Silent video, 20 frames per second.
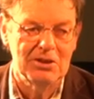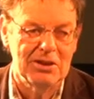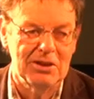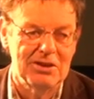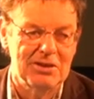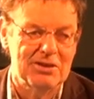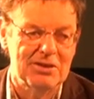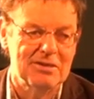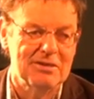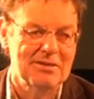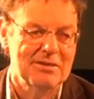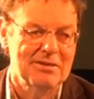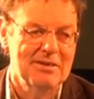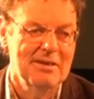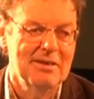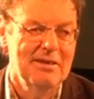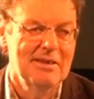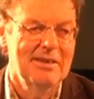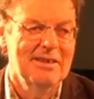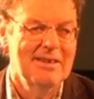wishes.
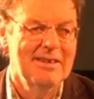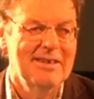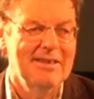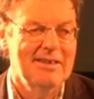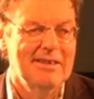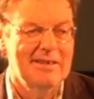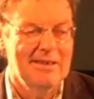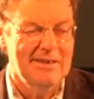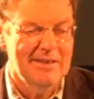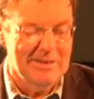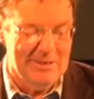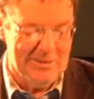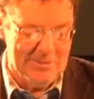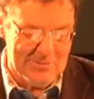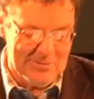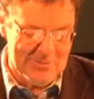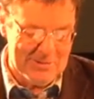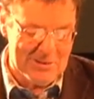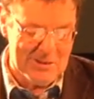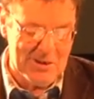Uh,
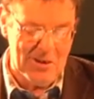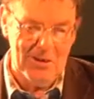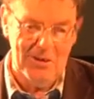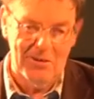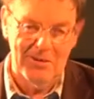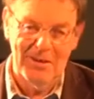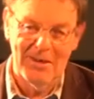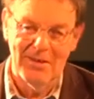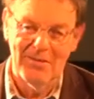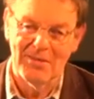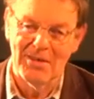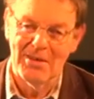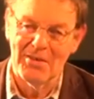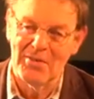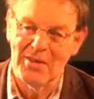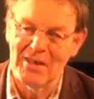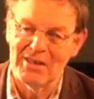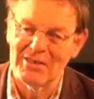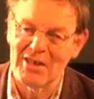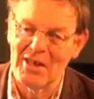so if there
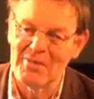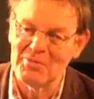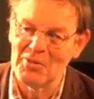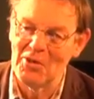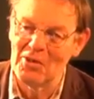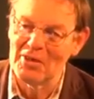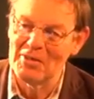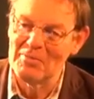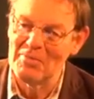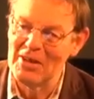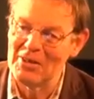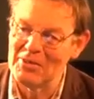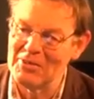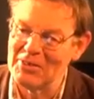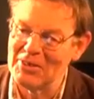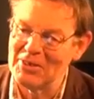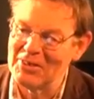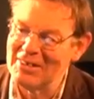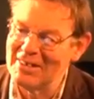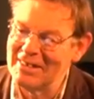are things I'm talking about
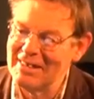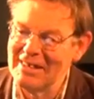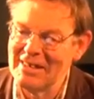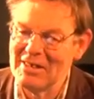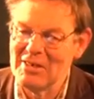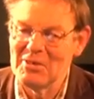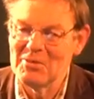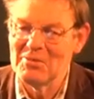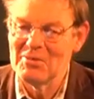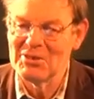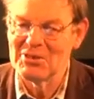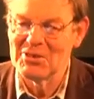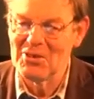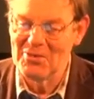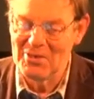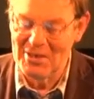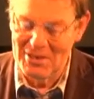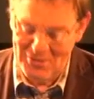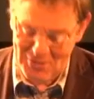which don't